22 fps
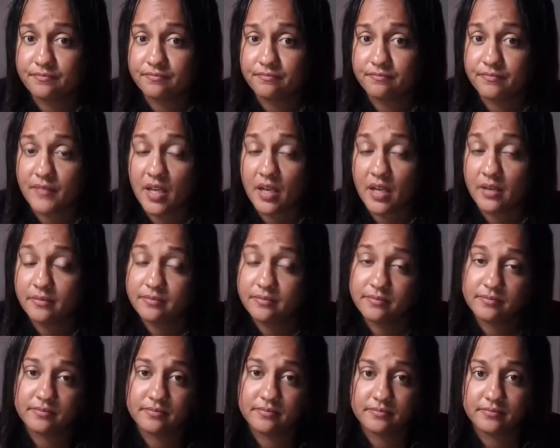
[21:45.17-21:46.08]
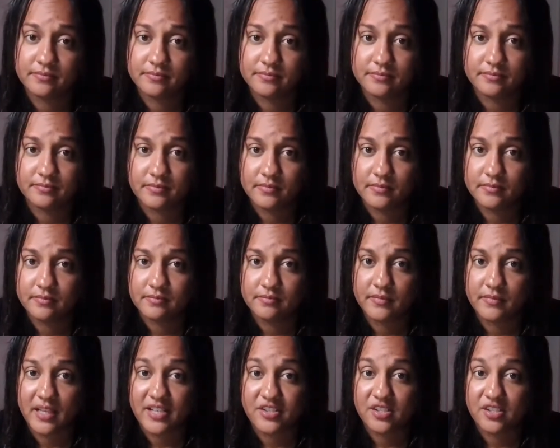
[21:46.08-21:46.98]
No?
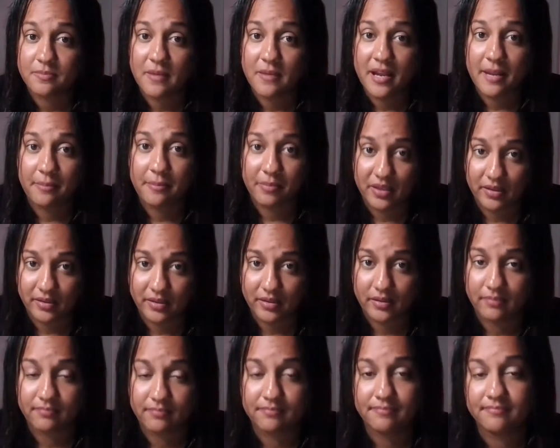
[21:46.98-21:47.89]
That's just my opinion.